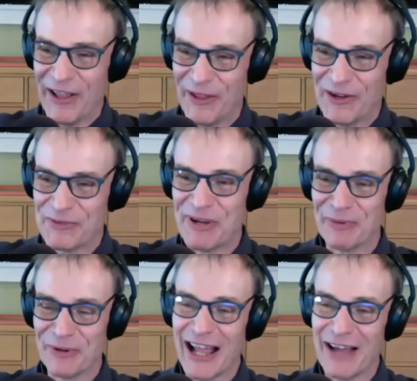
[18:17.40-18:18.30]
these
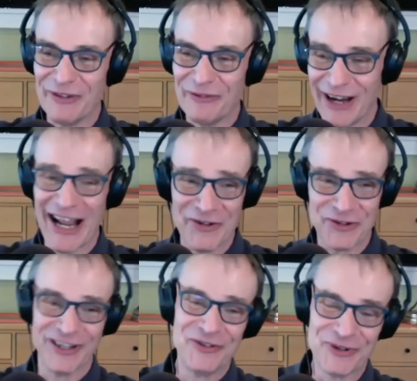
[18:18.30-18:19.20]
people have a
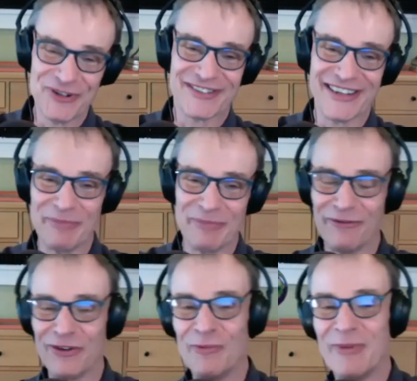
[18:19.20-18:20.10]
financial interest in
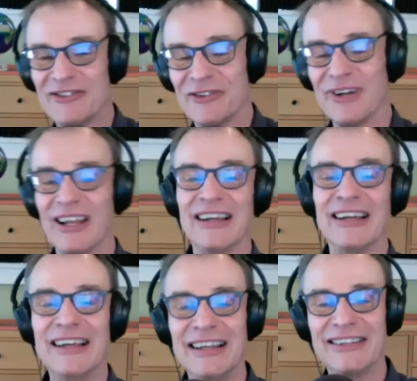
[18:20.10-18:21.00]
buffalo mozzarella.
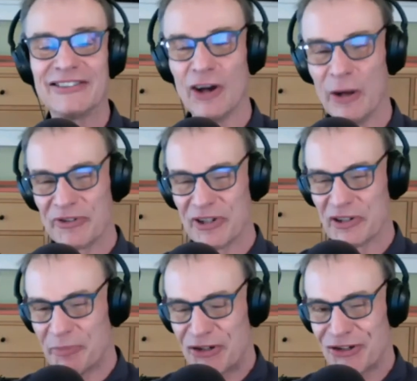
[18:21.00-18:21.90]
So I'm
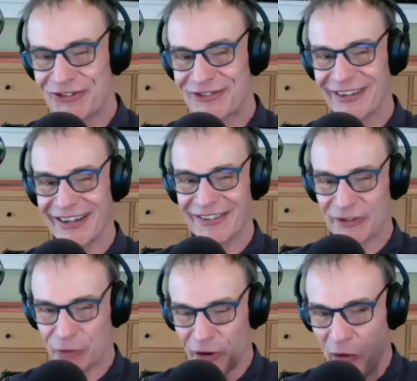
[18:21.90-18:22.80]
suspicious. And
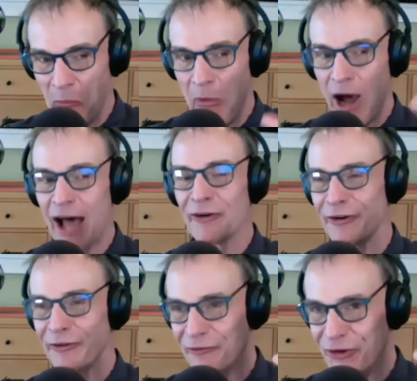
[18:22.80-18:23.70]
that's sort of a
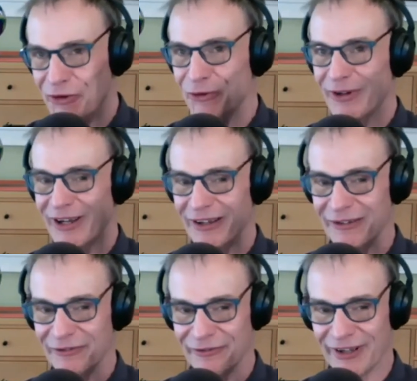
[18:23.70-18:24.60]
modern view
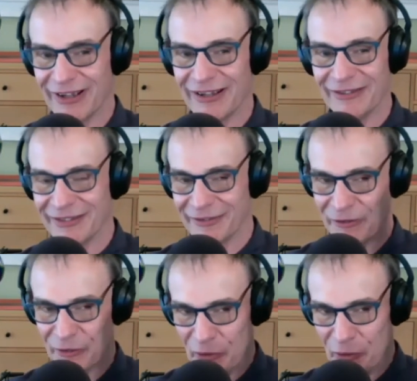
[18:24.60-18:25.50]
of uh,
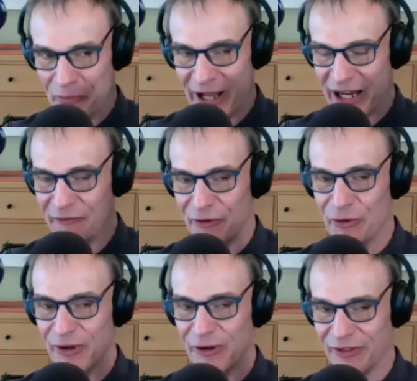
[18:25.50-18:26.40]
money
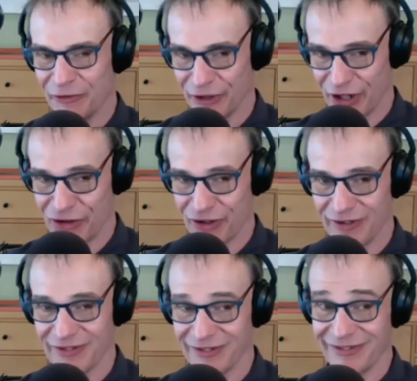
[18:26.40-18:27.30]
view of
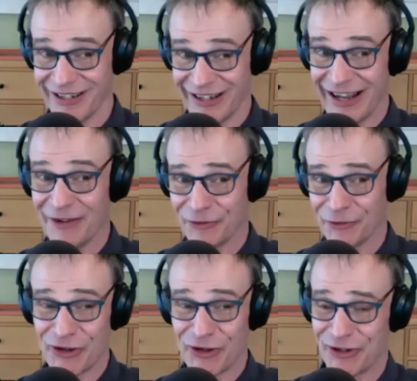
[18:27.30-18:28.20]
traditions, seeing how
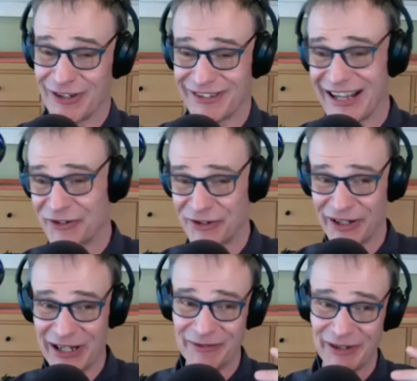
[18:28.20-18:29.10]
traditionalists
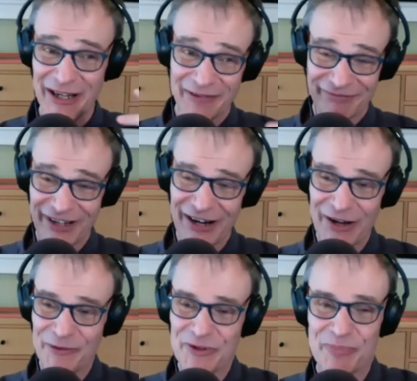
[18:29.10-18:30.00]
actually, you
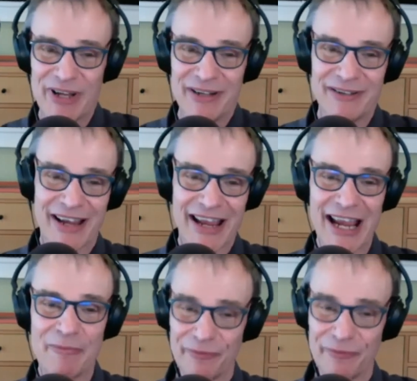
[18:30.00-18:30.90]
know, spin the
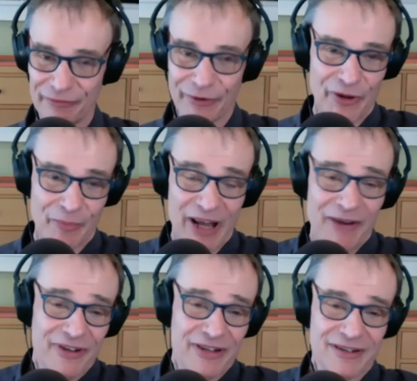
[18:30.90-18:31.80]
game for their
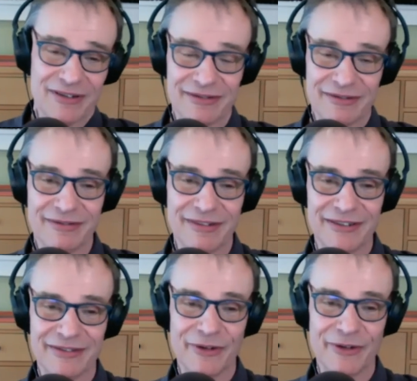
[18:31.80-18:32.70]
benefits. It's,
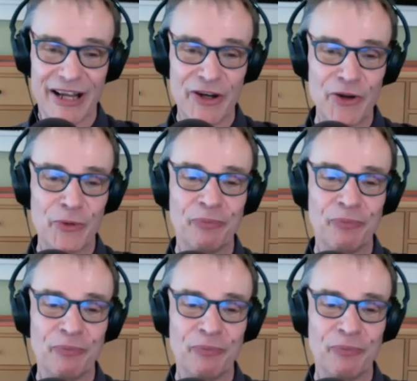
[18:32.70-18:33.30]
it's what they do.